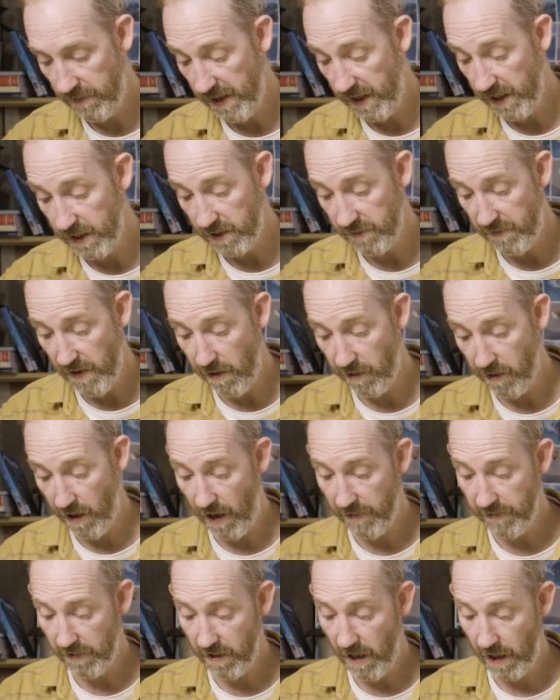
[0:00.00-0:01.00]
then you just fold it
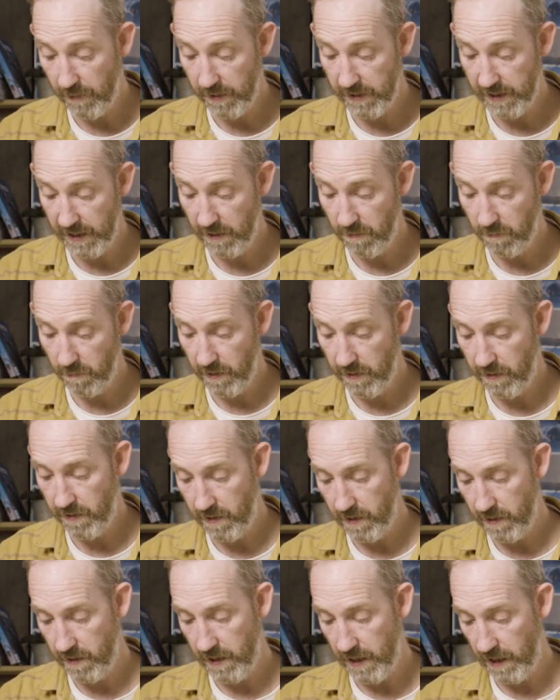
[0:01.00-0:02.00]
over like we did
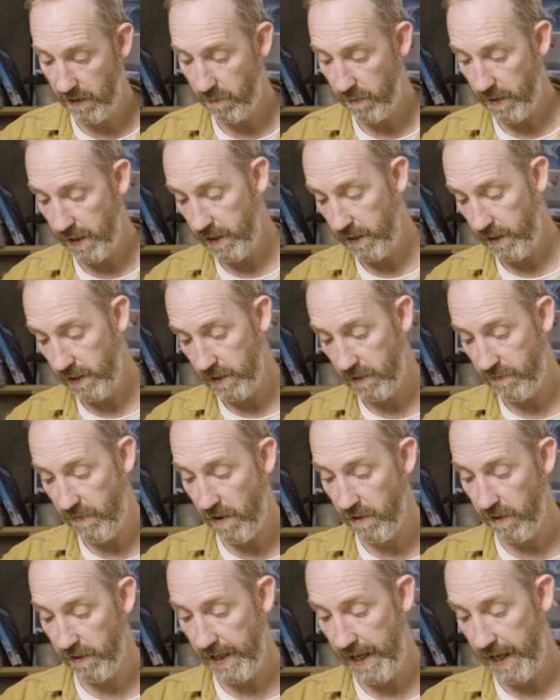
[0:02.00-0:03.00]
with the other one. You just
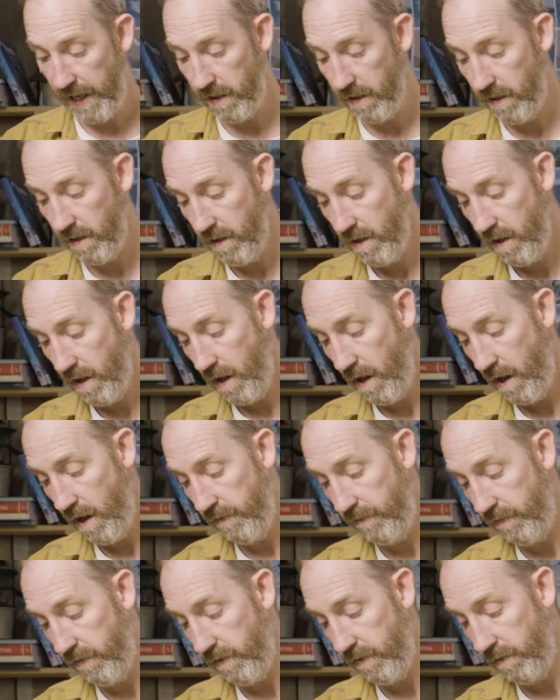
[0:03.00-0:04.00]
fold it down
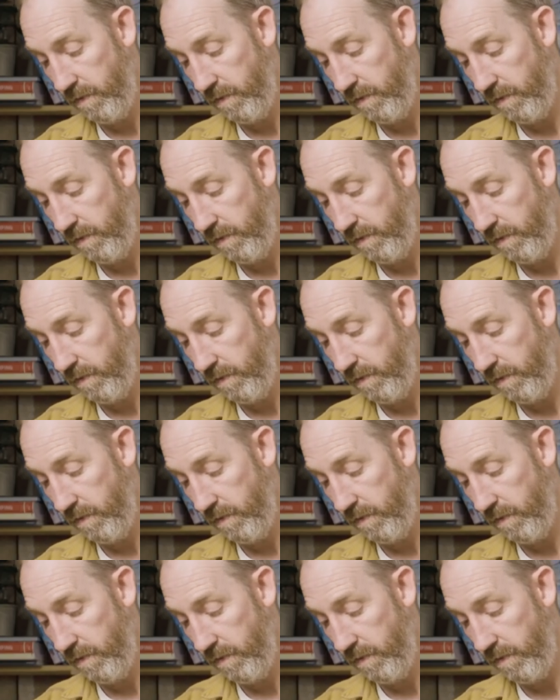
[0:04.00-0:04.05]
over the